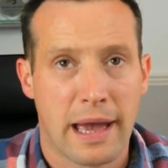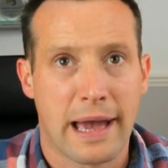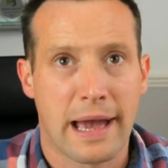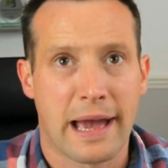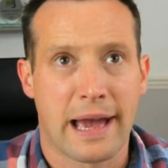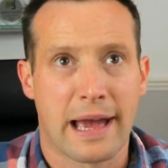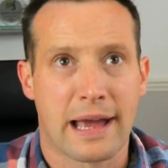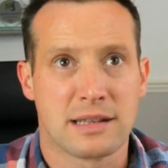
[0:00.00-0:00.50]

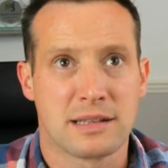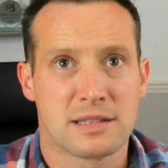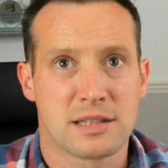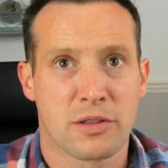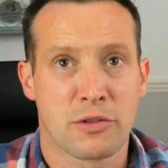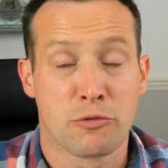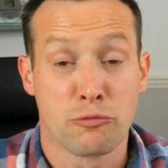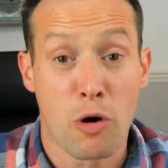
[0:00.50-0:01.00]
And
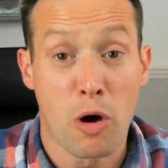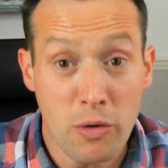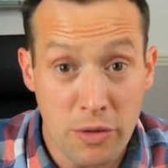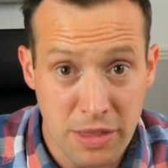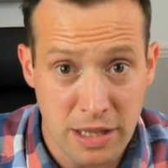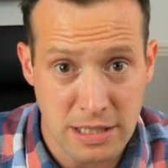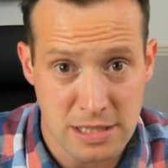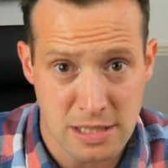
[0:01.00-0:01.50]
the wrong
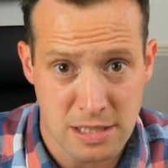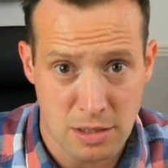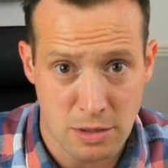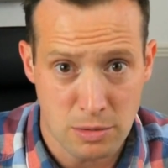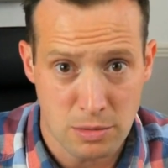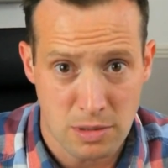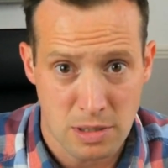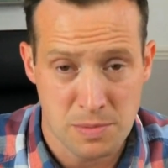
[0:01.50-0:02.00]
thing to
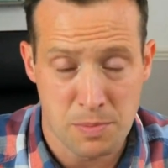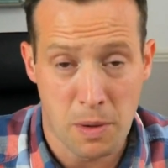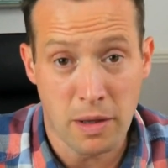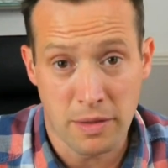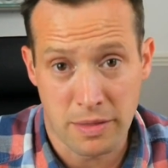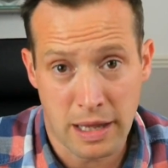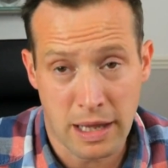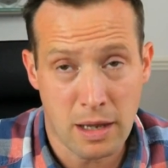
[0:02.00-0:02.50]
do as
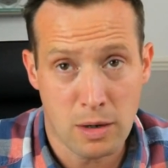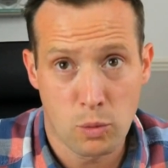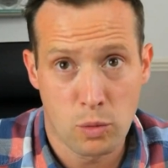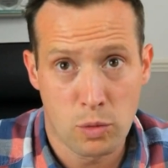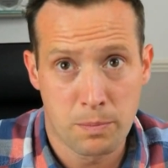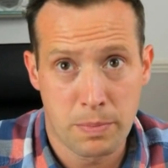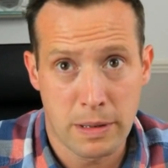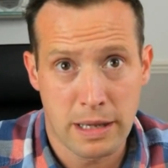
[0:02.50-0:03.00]
part of that
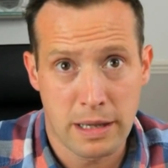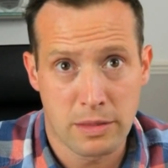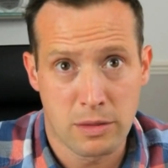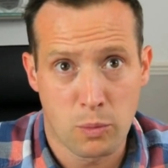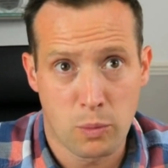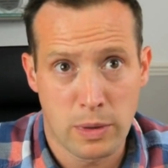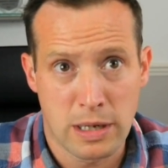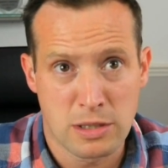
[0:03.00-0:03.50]
would be
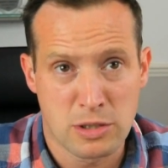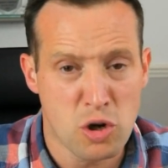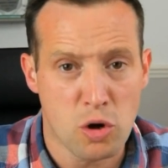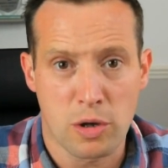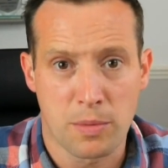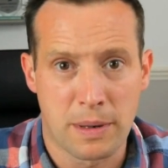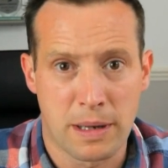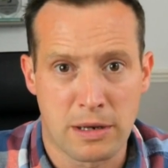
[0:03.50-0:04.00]
that we
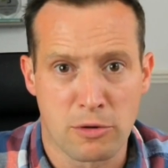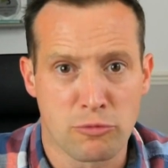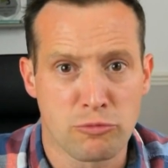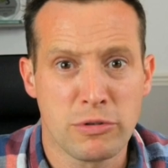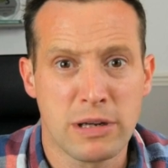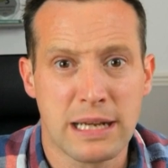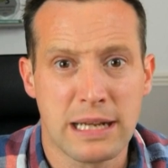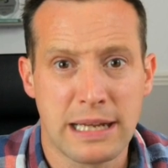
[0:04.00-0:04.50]
document a
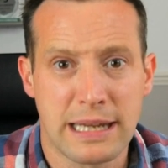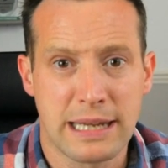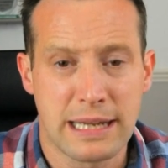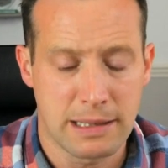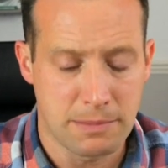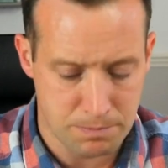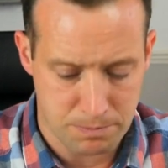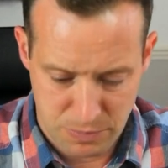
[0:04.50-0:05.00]

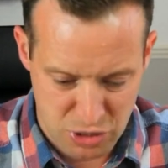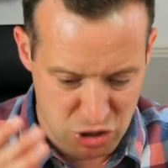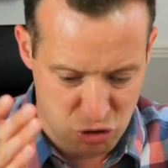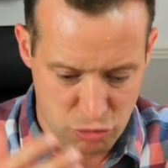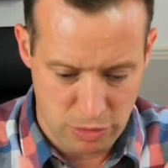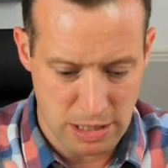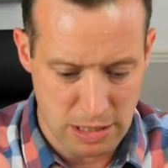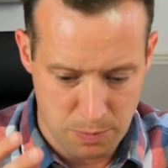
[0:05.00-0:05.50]
really
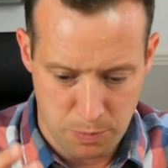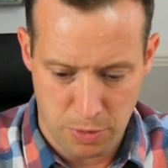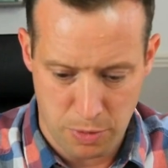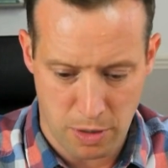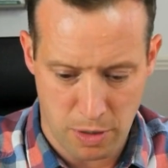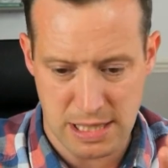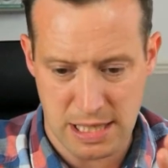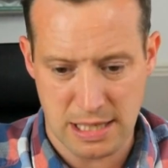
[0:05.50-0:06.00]
strict
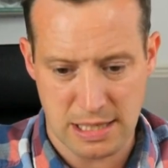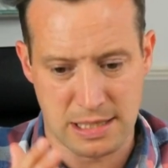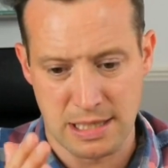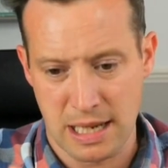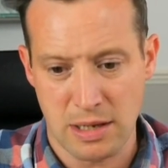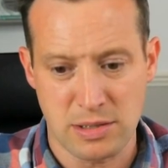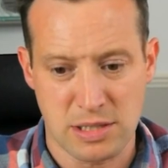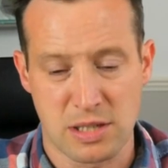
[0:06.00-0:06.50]
process and
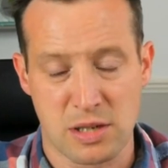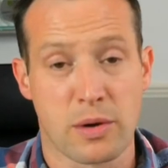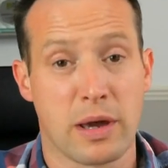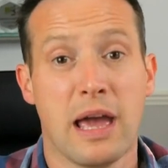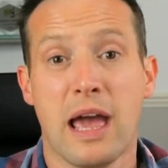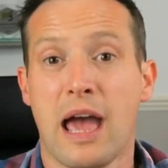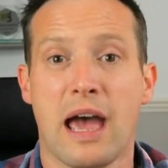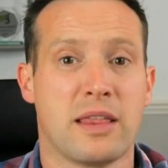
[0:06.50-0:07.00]
how to do it,
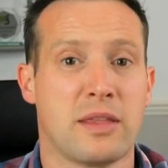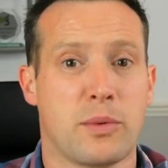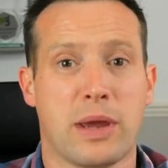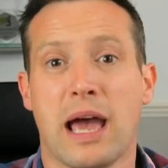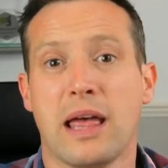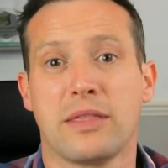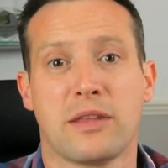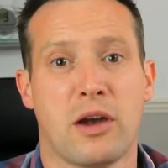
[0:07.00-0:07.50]
and then we
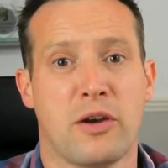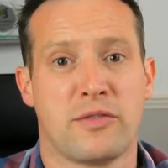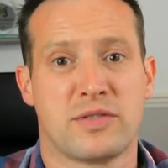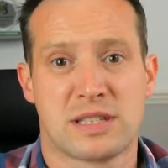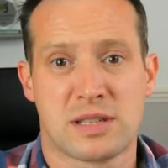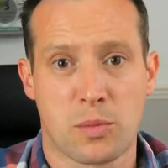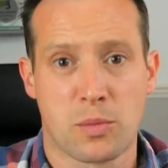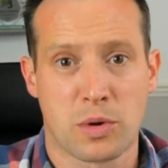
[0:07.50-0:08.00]
hand that over to
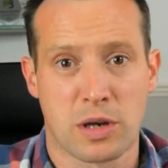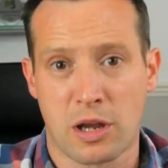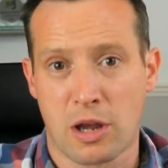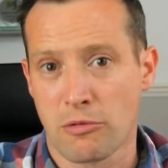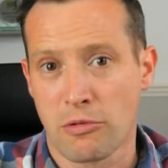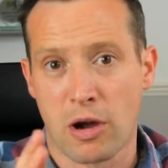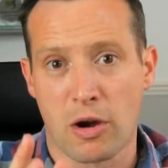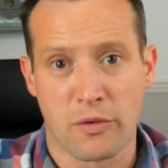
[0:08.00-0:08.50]
someone and go,
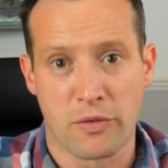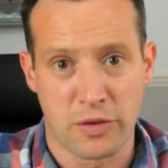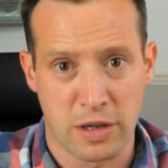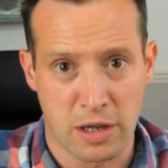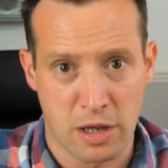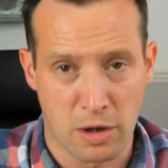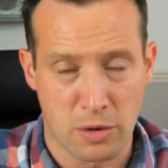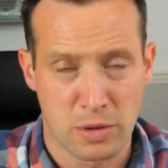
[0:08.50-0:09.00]
right, off you go.